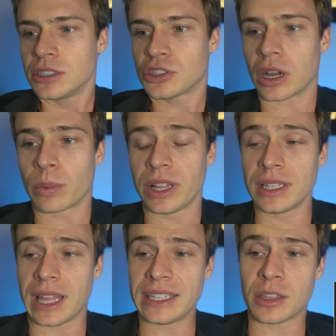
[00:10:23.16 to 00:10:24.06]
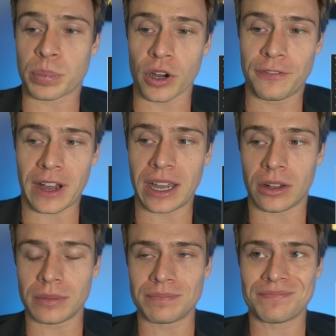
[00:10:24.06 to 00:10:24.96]
So I really like the
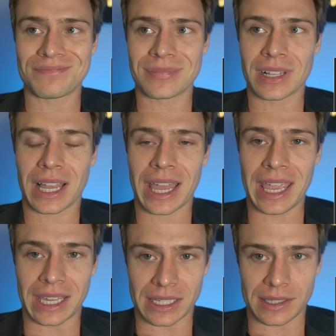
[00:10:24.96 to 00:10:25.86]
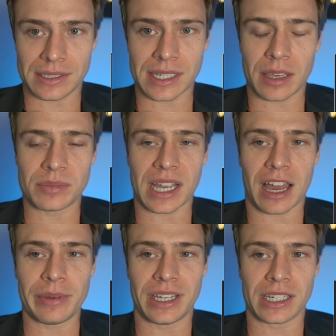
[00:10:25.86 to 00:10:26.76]
profile. And at the same
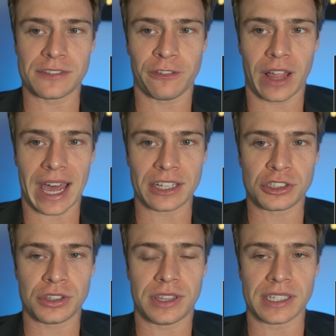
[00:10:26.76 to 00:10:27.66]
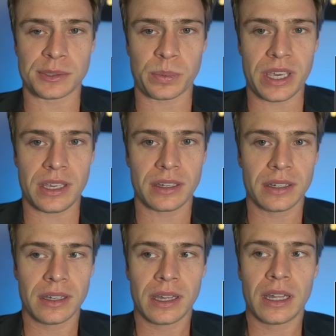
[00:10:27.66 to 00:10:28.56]
time, he does flash this week.
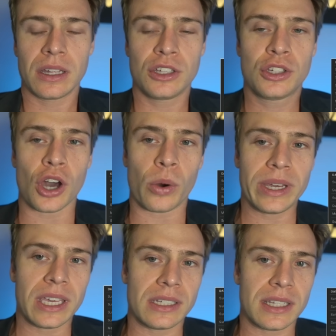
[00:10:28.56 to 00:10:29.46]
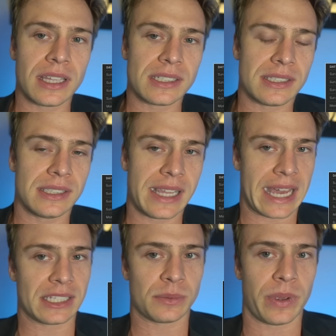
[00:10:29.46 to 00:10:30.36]
Going into this
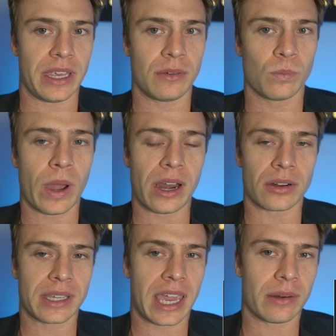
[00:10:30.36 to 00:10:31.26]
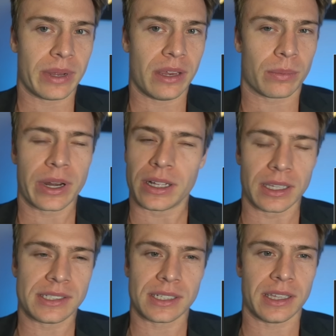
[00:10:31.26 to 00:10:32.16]
next week, where can we
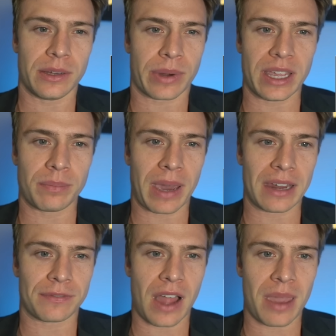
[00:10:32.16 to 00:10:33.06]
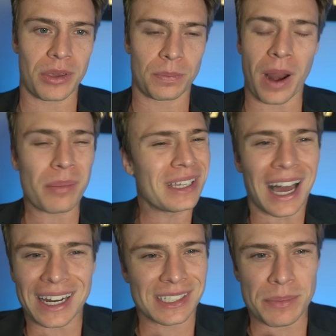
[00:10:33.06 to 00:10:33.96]
realistically rank Pat Freiermuth? Probably
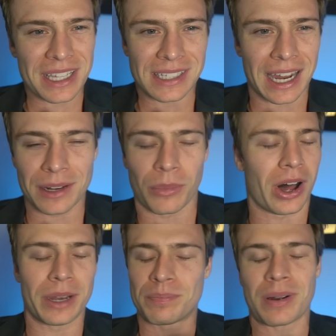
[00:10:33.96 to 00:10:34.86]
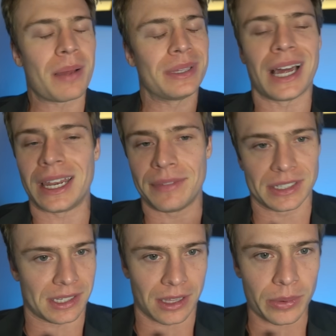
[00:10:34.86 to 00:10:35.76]
not as a mid tight end one, probably not
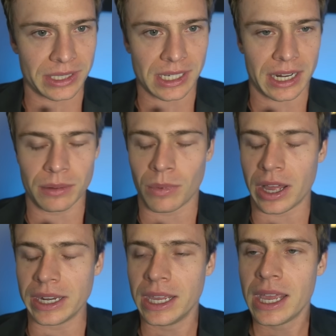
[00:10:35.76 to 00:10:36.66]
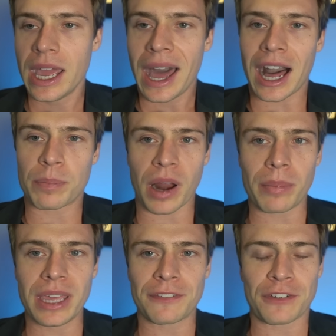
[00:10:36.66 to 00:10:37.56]
even as a low end tight end one. I'll
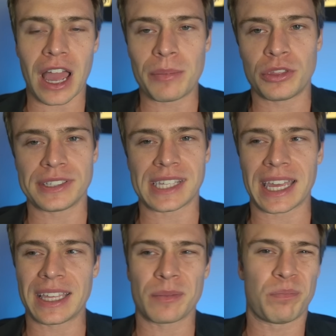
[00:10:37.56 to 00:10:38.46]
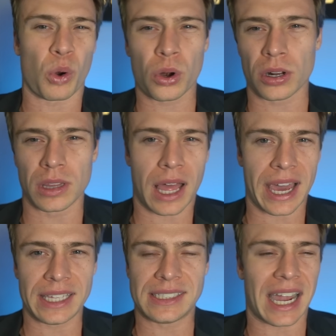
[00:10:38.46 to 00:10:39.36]
probably have Freiermuth as like
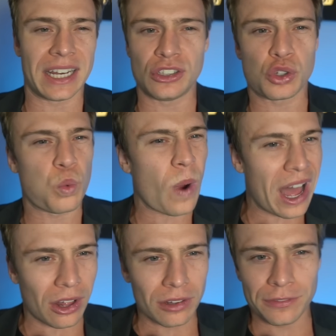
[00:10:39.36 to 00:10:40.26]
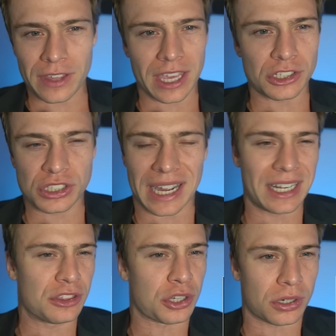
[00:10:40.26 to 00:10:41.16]
borderline tight end 12 ish,
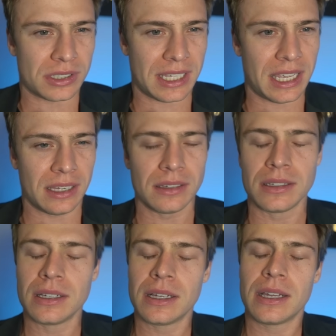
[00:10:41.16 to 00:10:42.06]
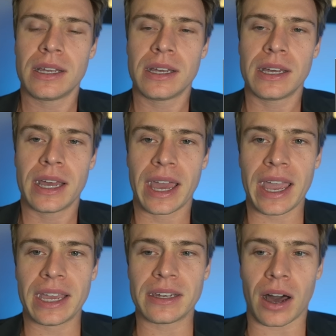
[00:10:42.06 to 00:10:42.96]
tight end 13.
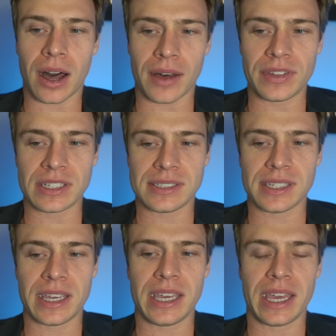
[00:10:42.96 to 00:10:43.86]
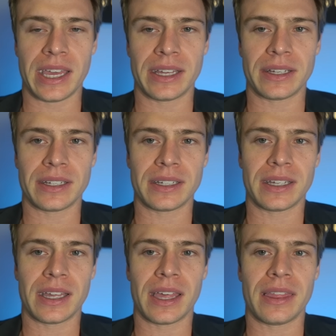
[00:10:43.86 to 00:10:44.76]
And obviously,
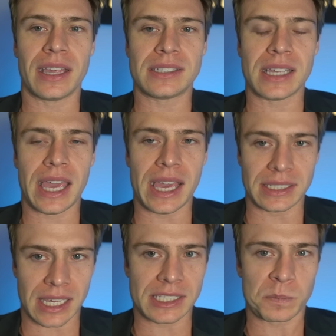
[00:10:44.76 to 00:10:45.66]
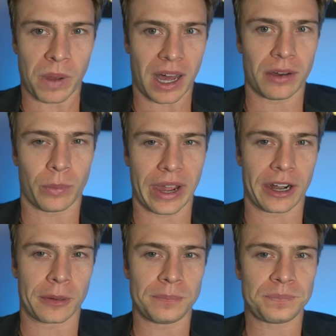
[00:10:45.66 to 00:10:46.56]
this is a spot
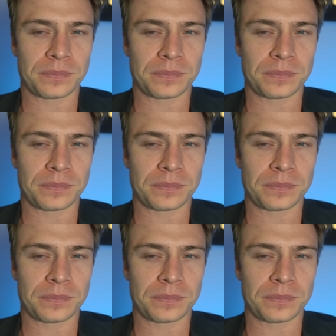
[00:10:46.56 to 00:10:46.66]
where